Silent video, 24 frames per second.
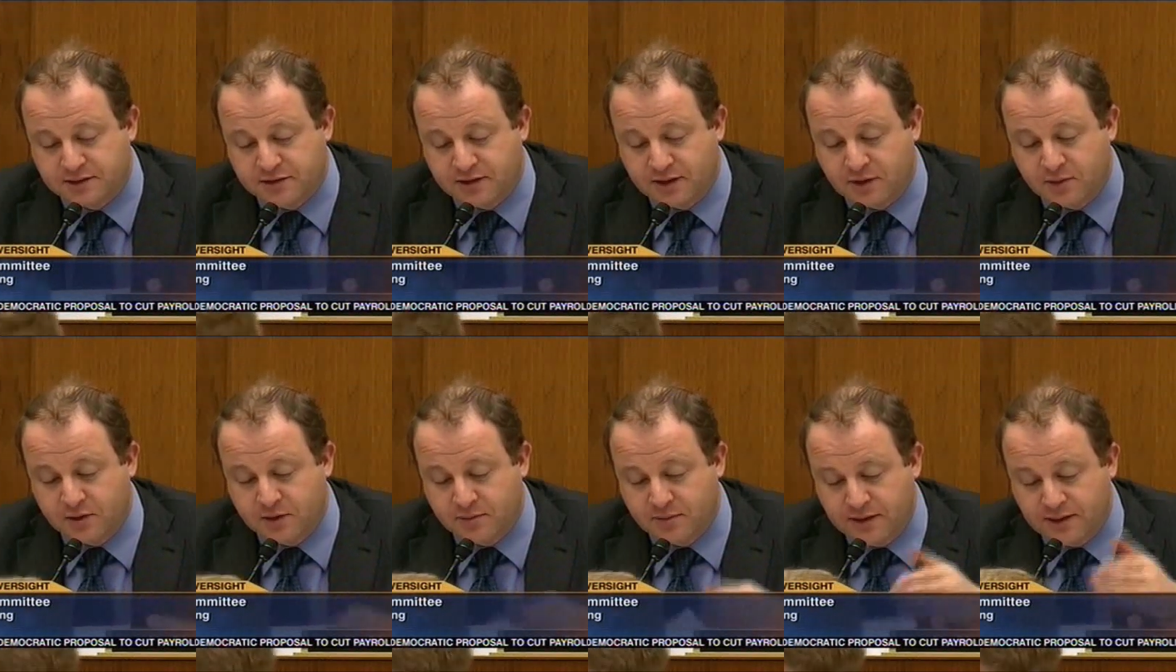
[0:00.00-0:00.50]
so
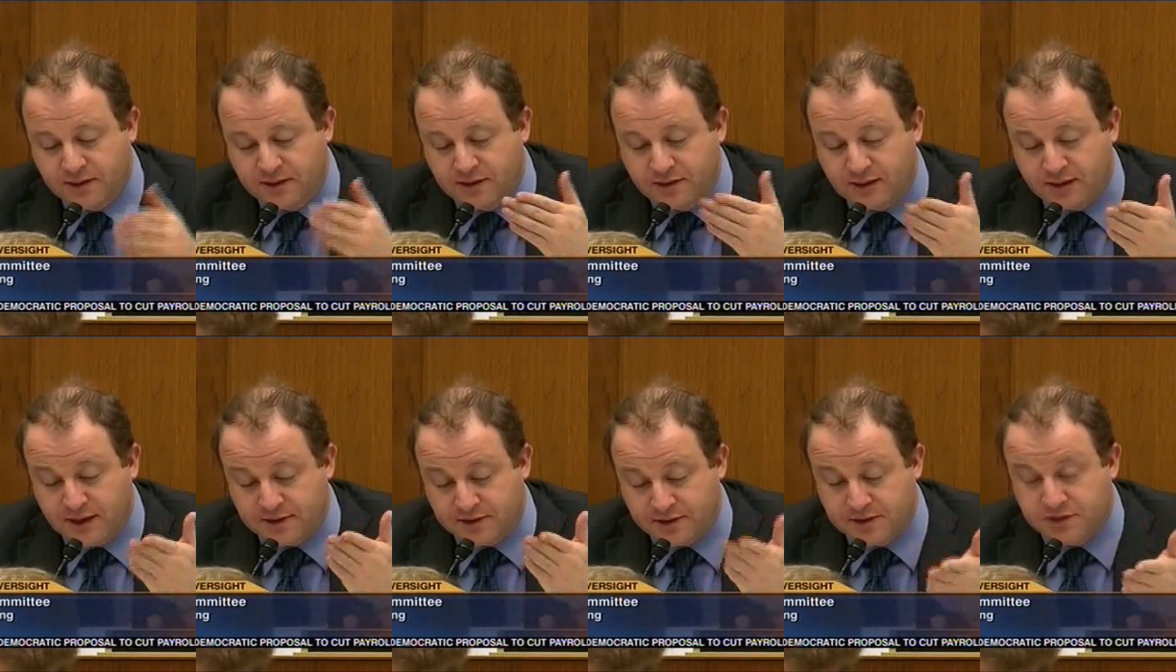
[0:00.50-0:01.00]
that would be
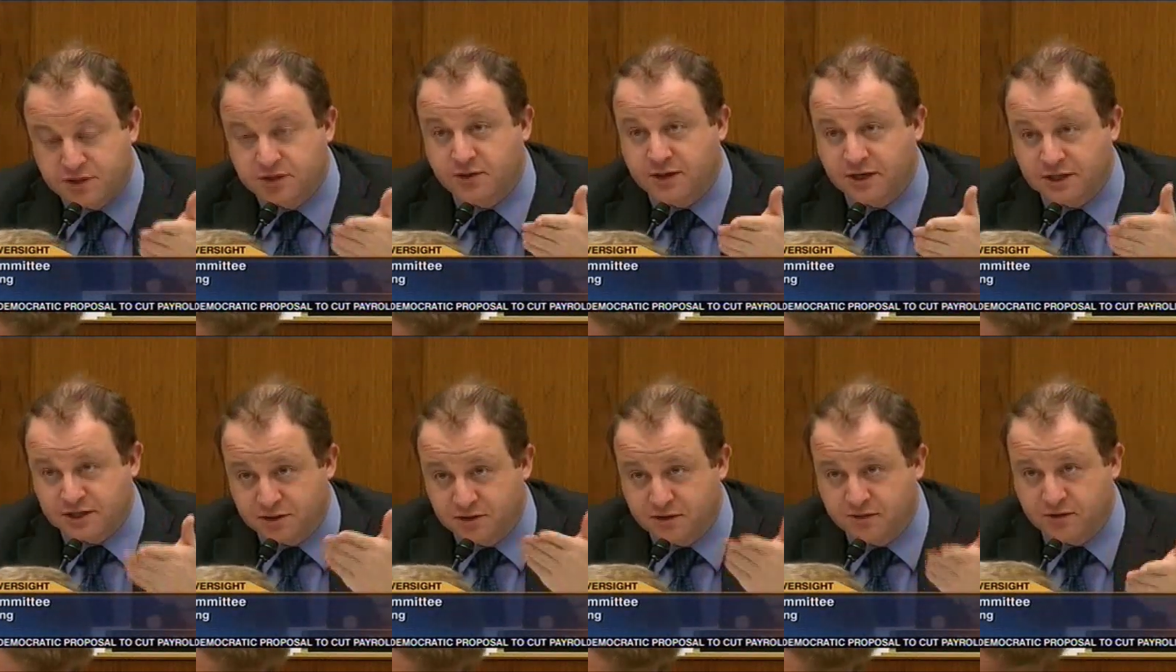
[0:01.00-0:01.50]
at the
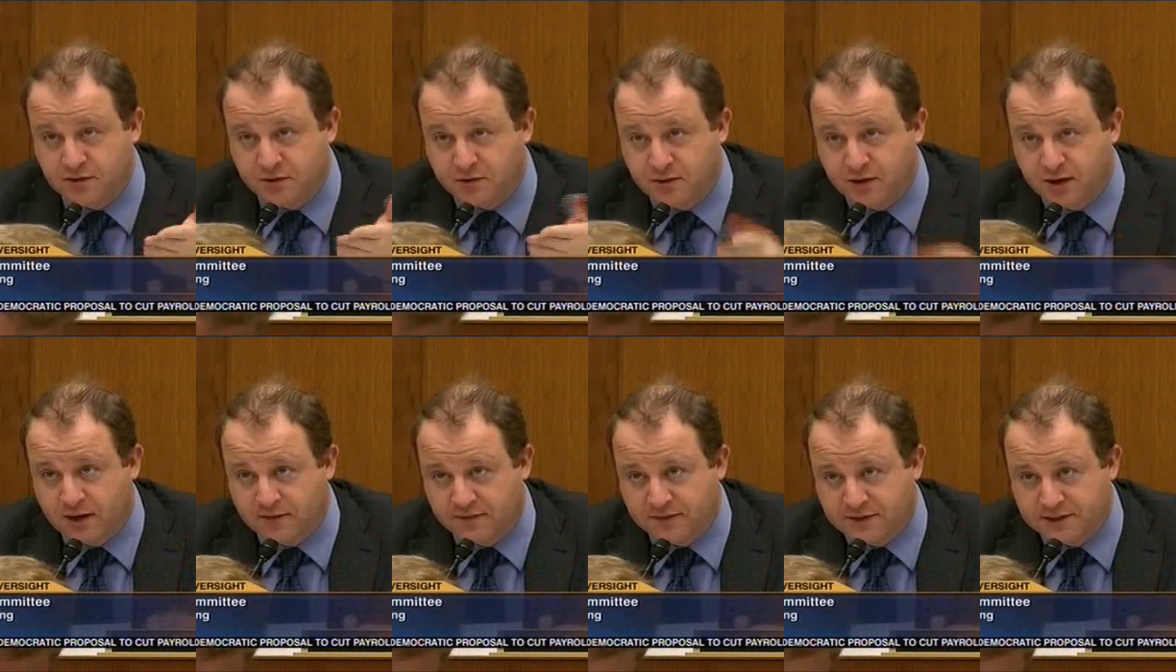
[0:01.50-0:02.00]
discretion of
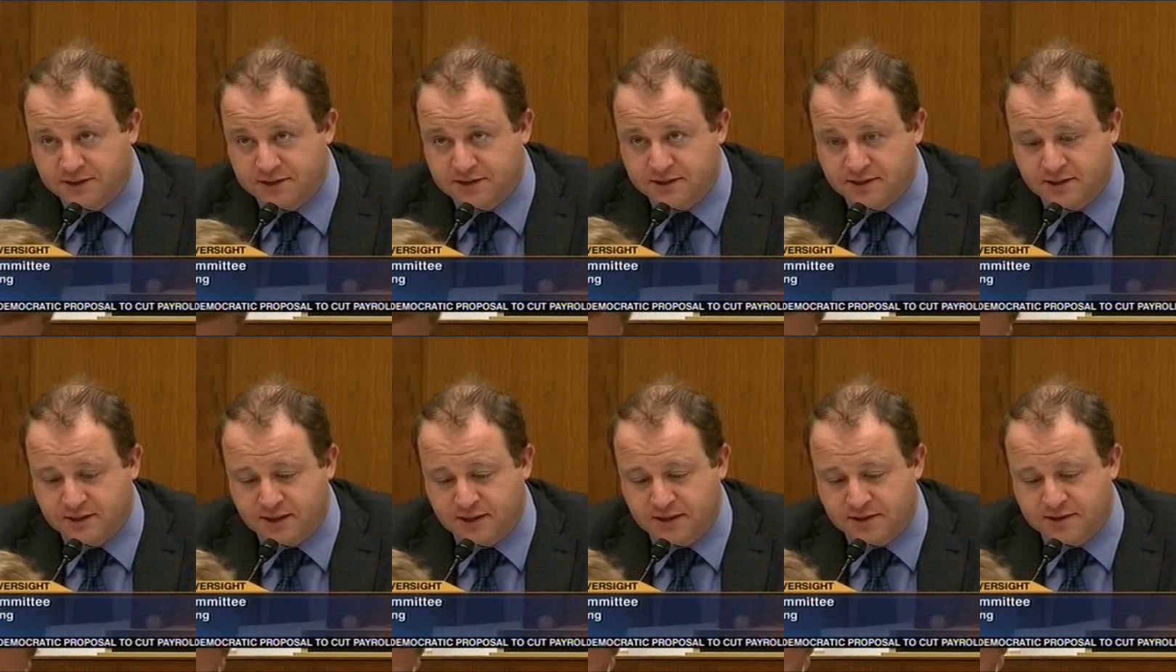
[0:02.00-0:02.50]
your
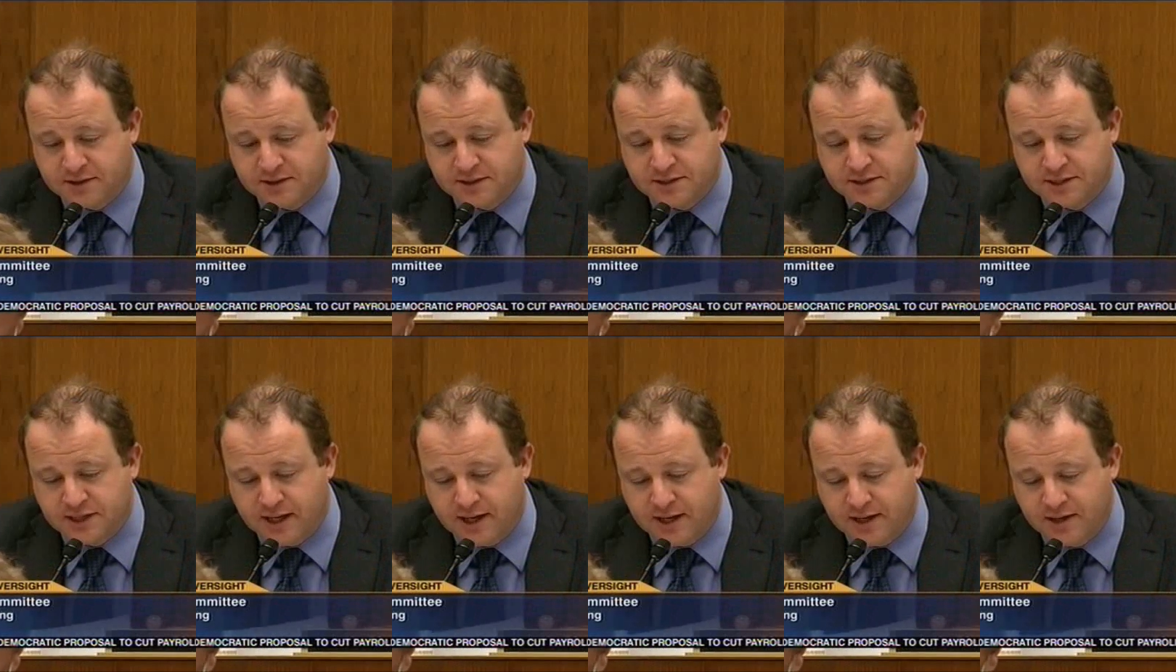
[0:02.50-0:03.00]
office to
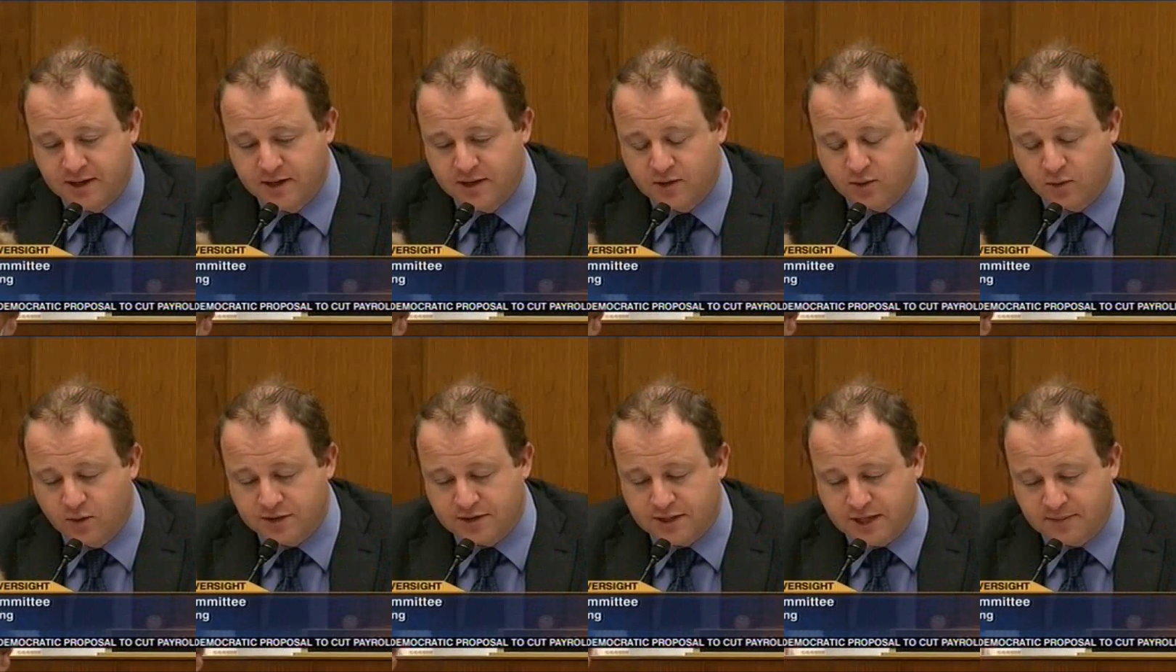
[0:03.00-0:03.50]
decide
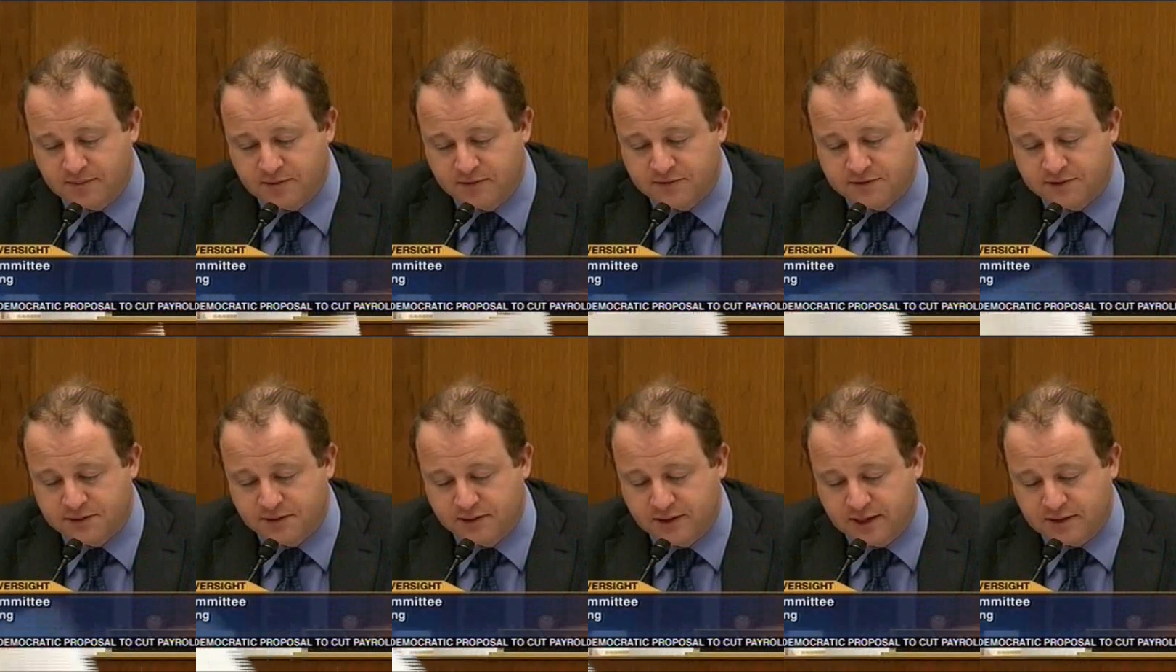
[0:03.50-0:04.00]
what type
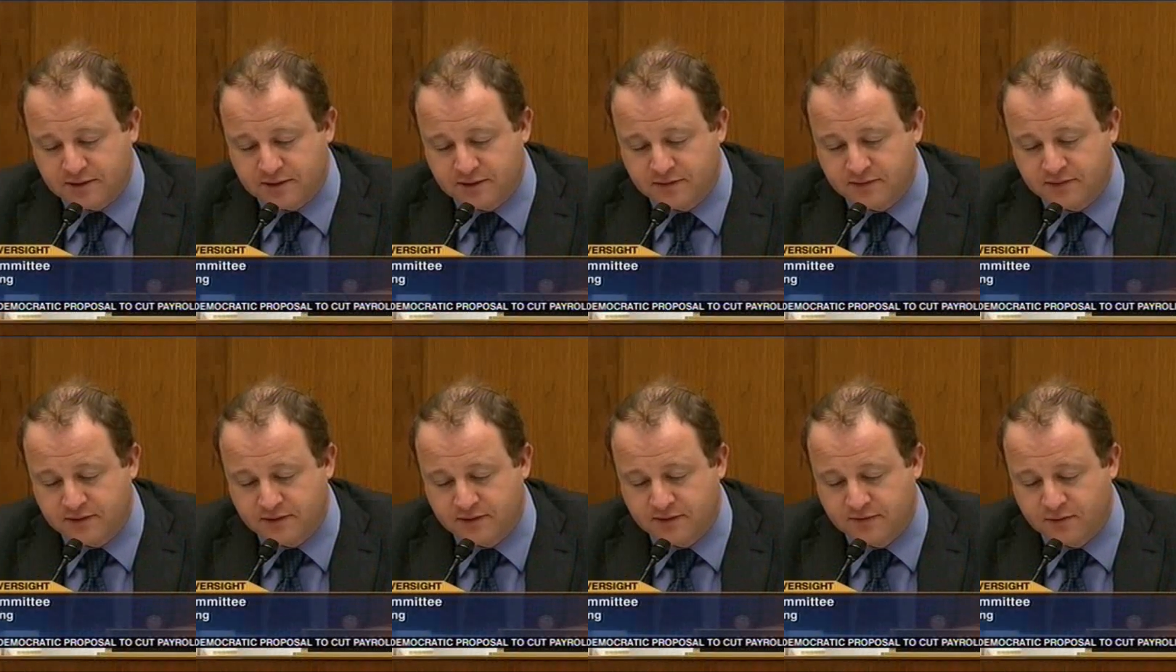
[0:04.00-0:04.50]
of
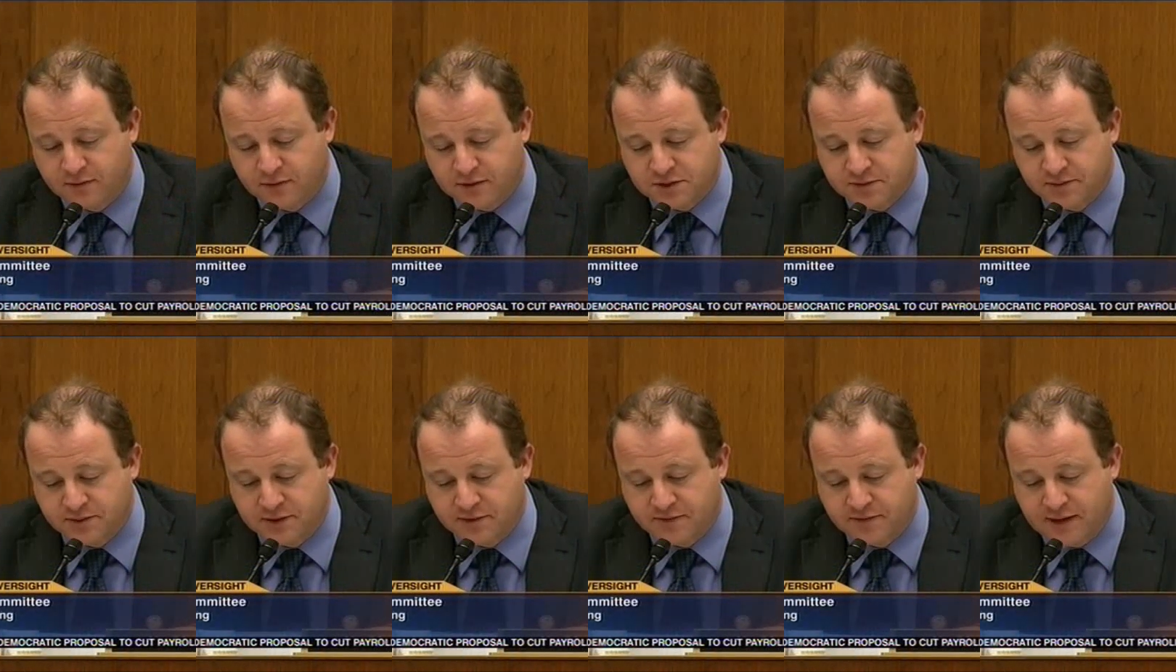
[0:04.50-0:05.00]
selective
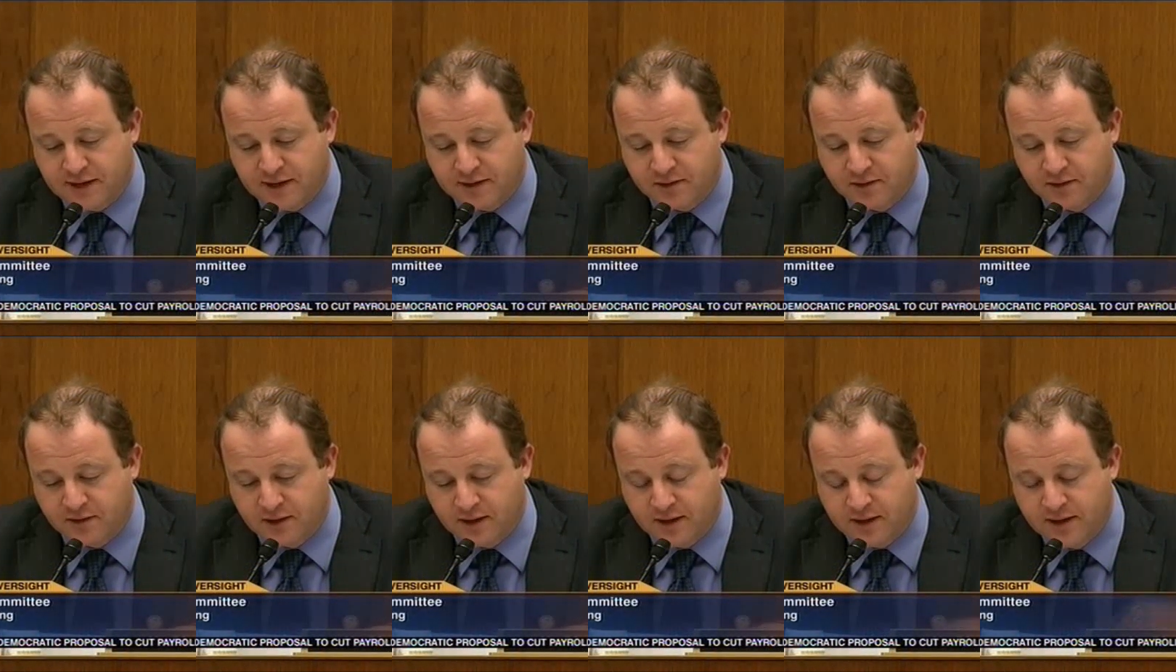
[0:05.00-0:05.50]
enforcement of
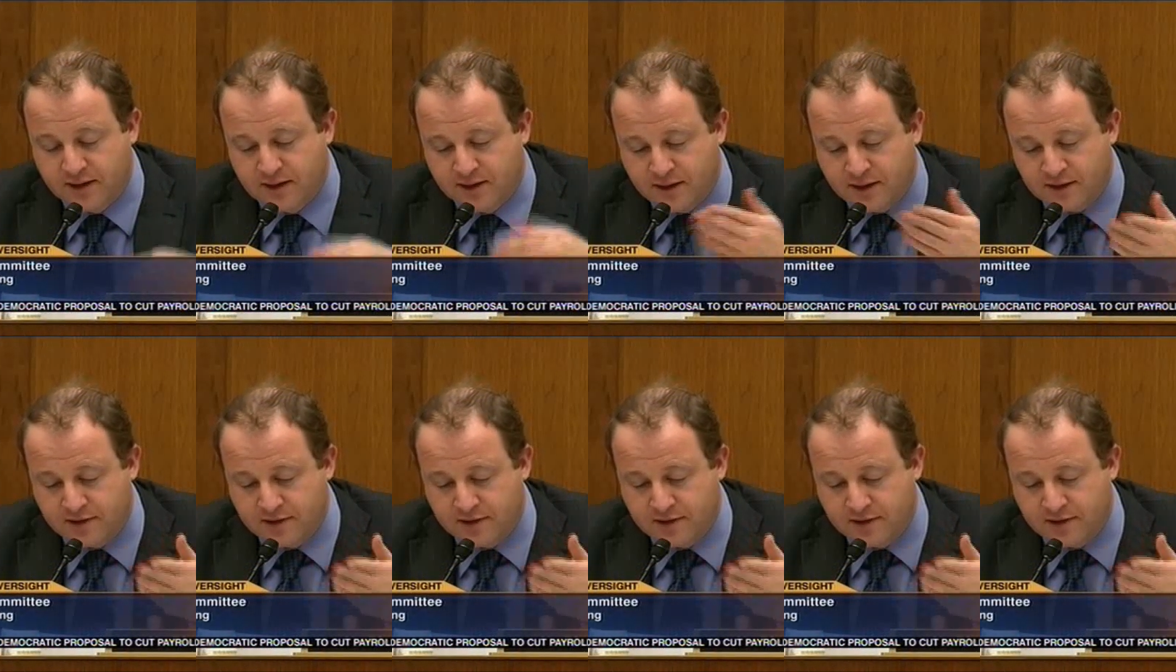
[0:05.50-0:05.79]
that law